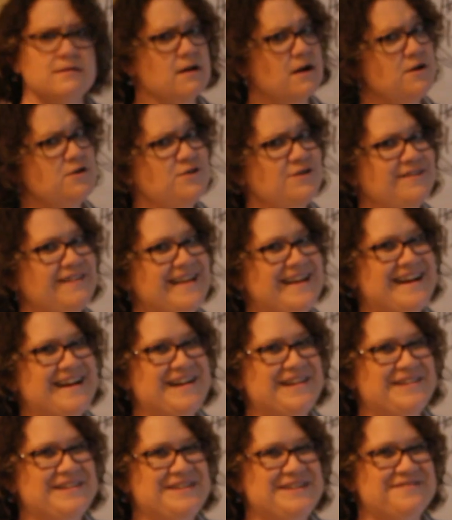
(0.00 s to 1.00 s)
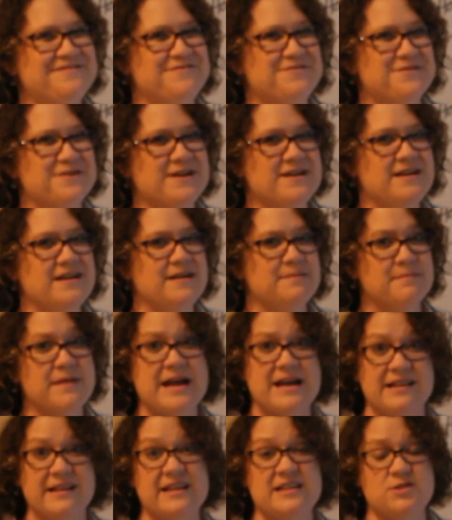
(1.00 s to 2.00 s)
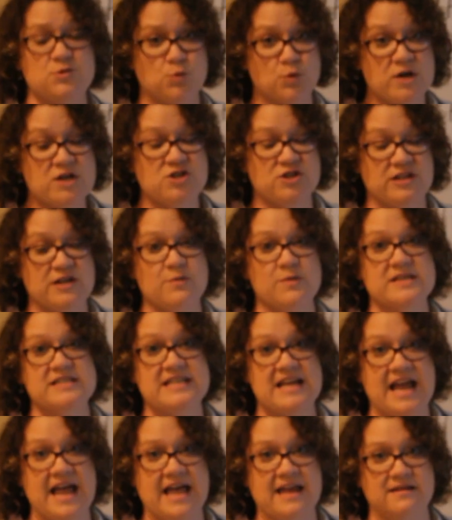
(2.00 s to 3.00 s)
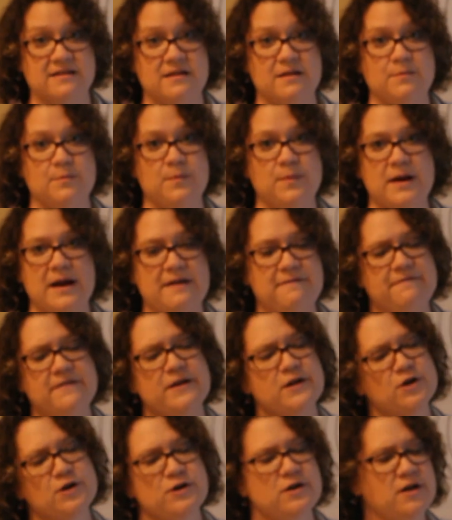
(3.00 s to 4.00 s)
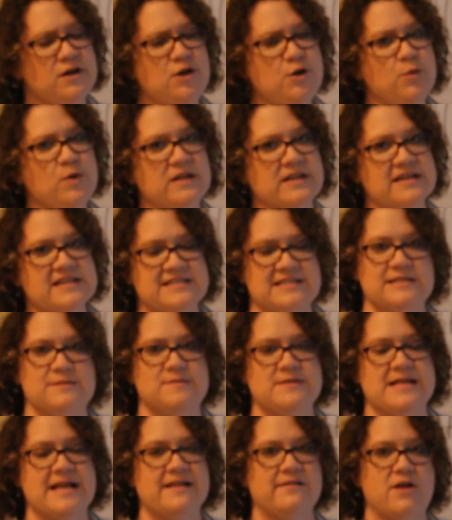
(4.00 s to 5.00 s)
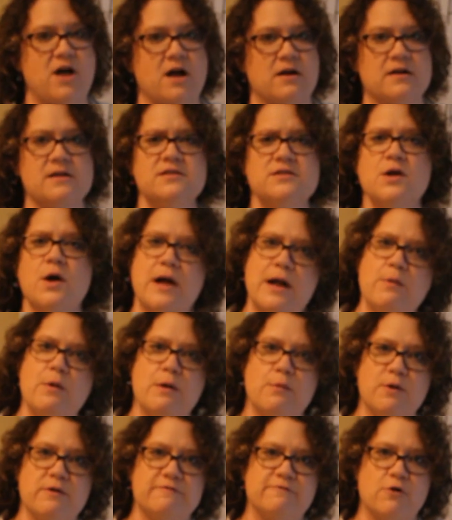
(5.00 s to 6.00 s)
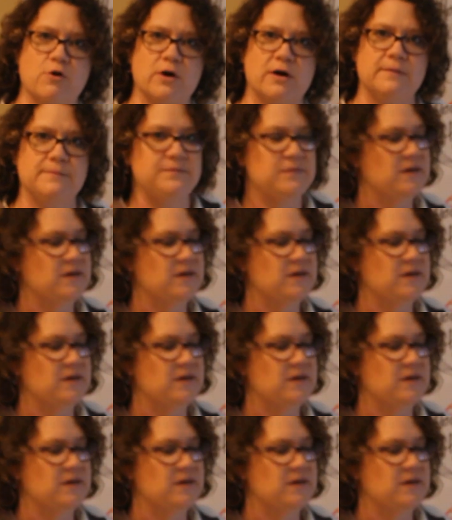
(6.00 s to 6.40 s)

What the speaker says: Aren't you glad I only did 4? My list originally was 10, but I figured you wouldn't listen to me that long, so I went with 4.